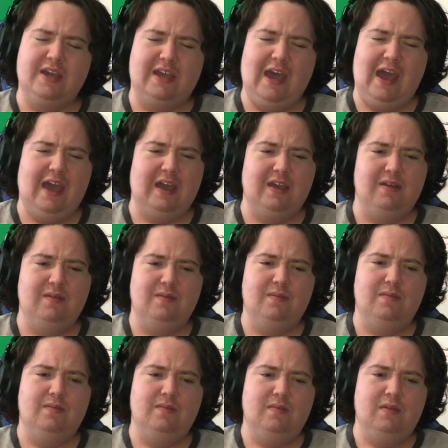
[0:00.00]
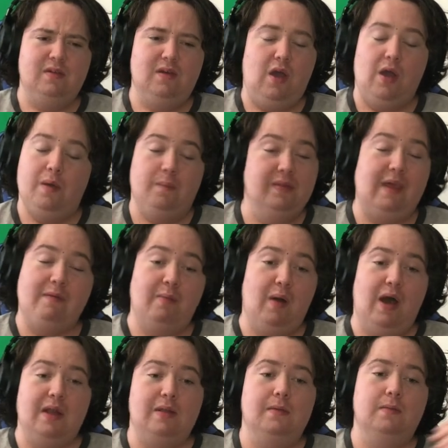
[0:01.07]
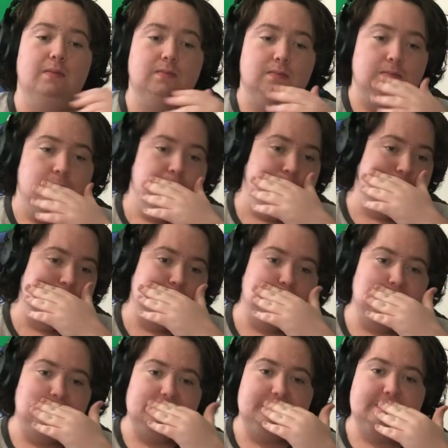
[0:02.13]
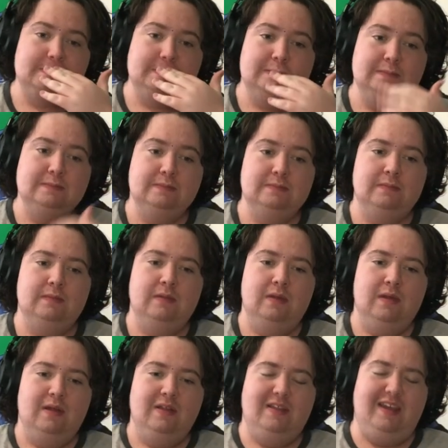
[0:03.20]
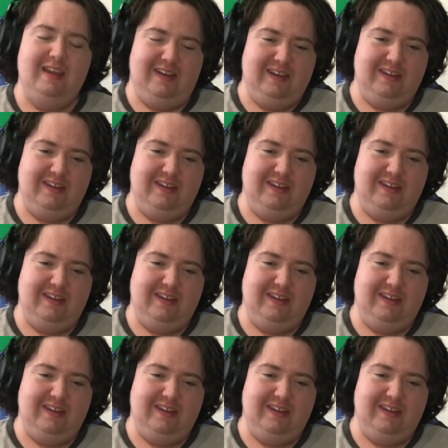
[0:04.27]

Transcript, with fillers: Okay. Wait, yes. Exactly. Oh, never mind. Your company betrays me and now you? What is it